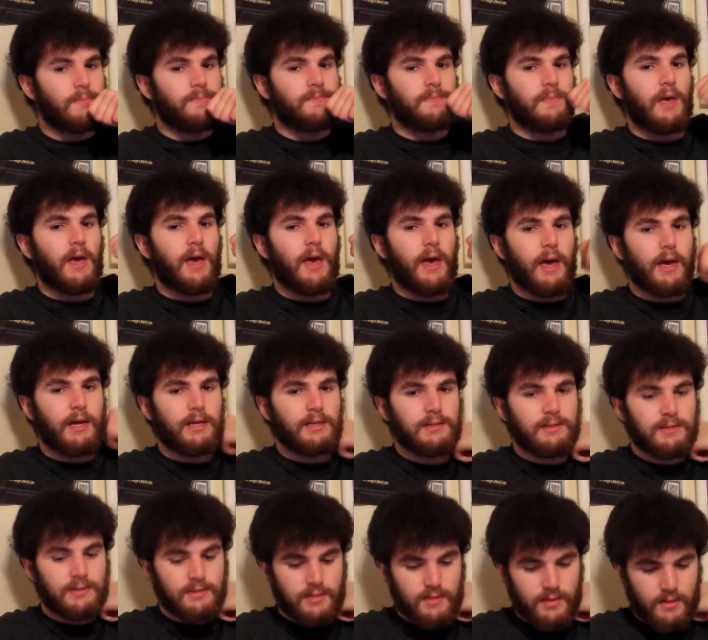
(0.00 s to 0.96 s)

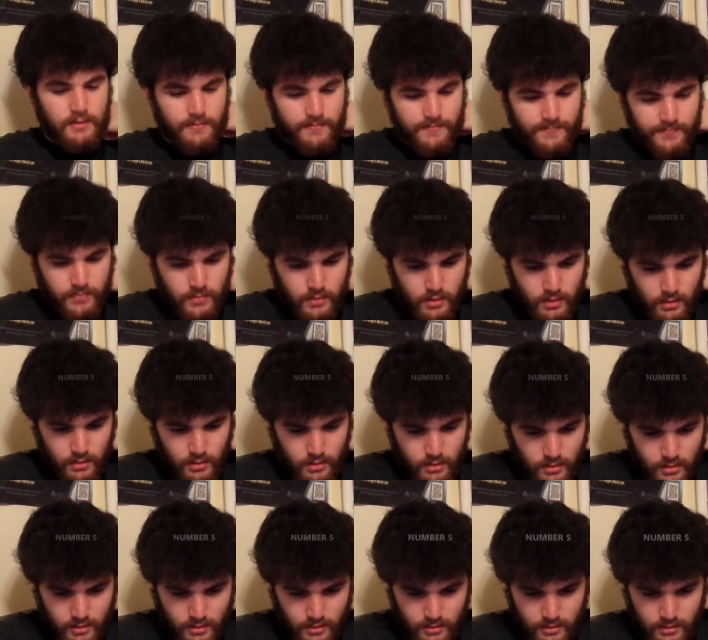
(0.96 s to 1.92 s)
Next.
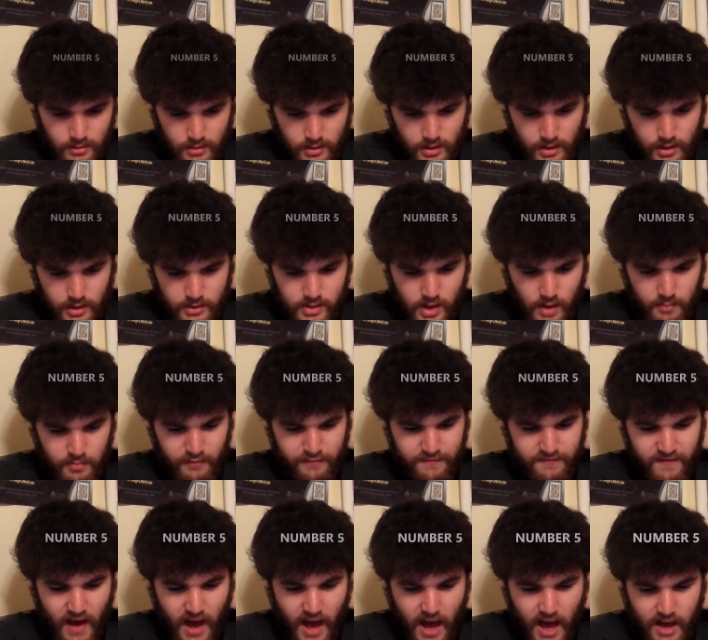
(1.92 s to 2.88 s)
Uh, number
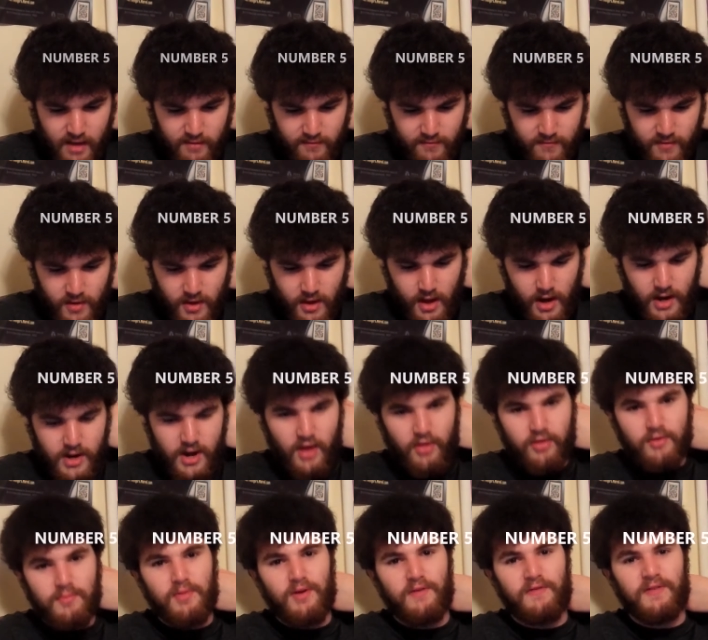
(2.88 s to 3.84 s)
five,
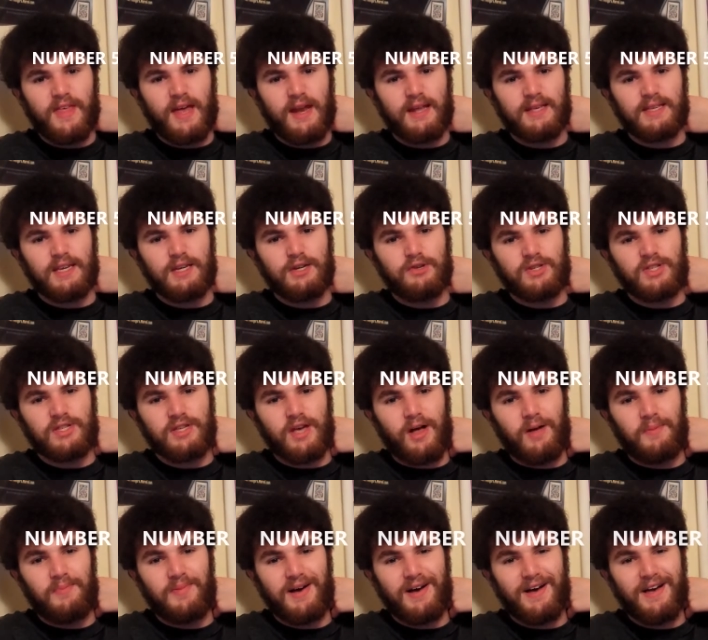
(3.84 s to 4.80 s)
another movie that is Idris
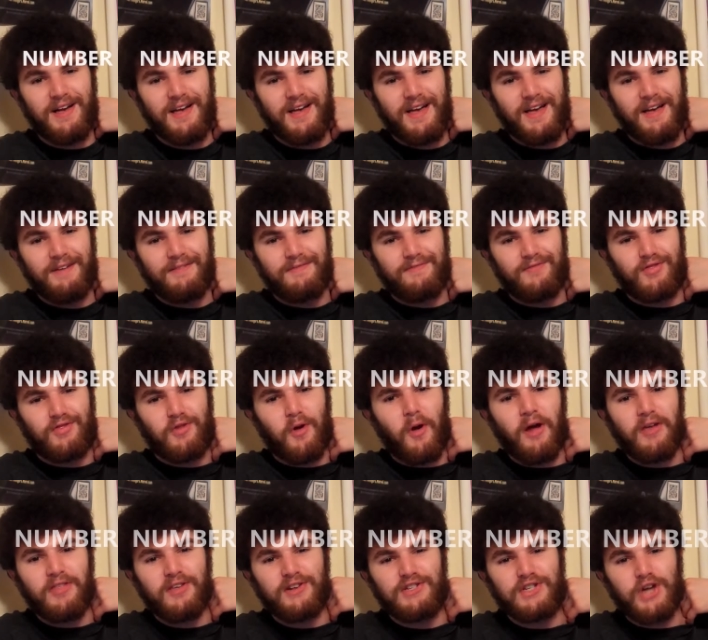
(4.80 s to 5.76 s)
Elba,
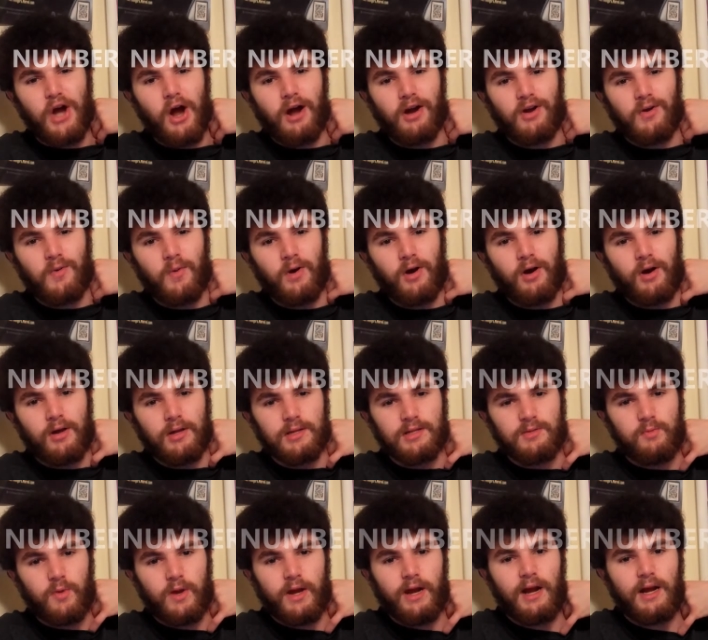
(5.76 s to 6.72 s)
Thor the Dark World.
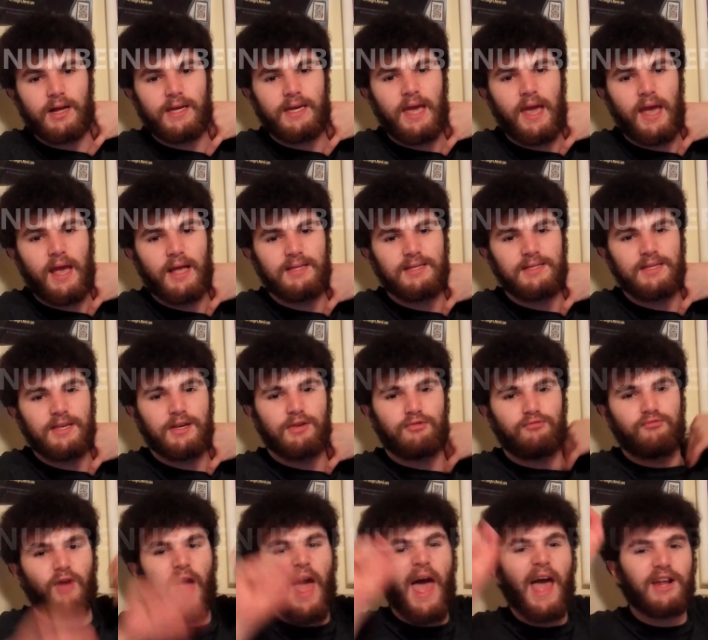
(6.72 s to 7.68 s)
We are canceling
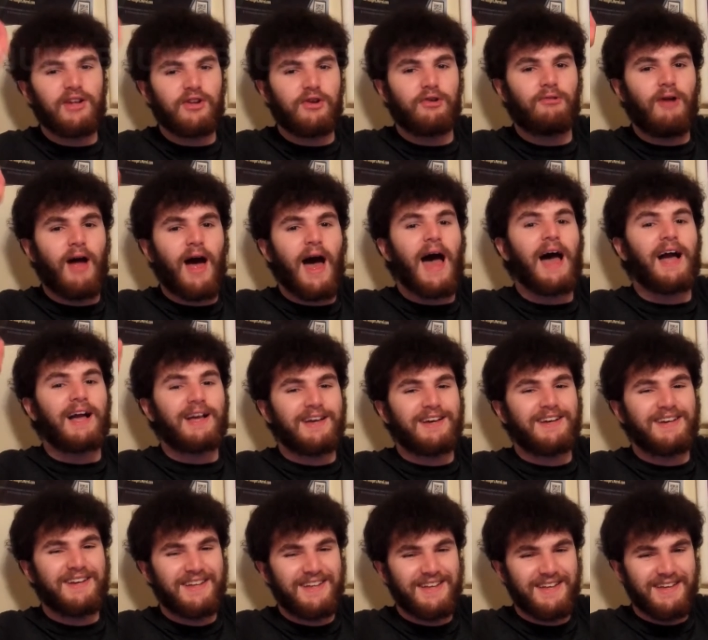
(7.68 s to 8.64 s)
Ragnarok.
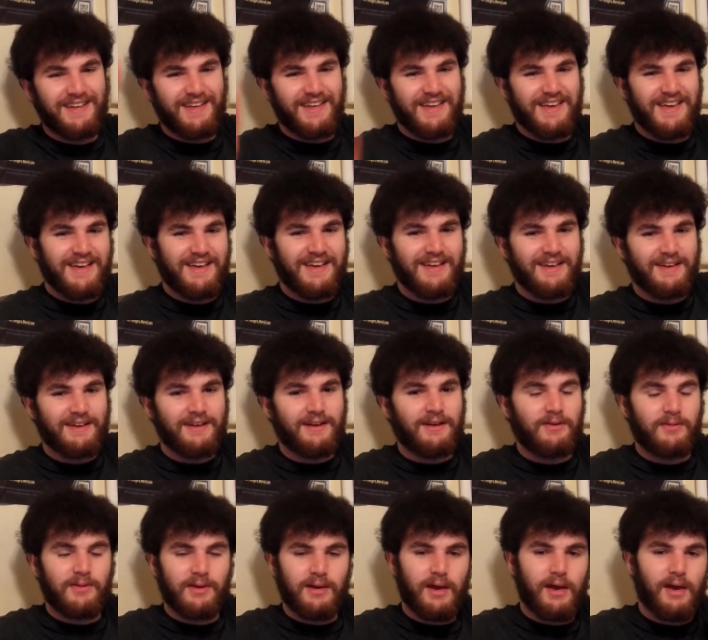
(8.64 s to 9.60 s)

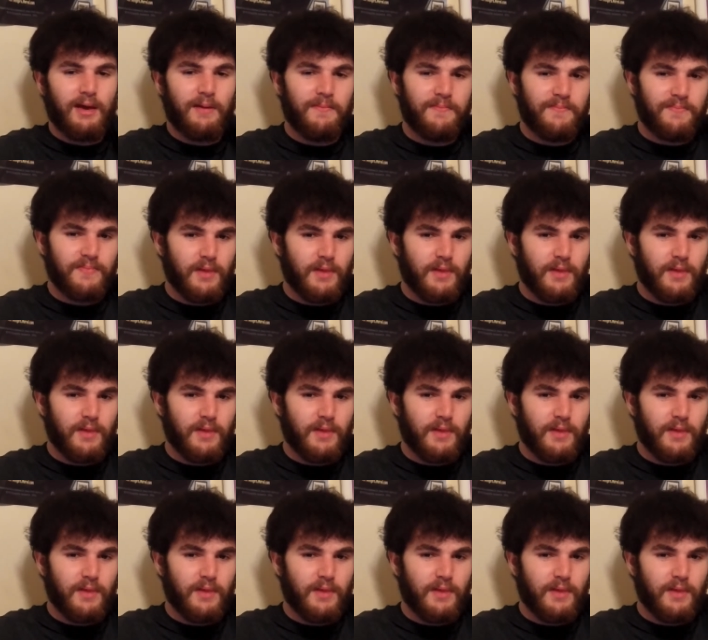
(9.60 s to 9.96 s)
Okay?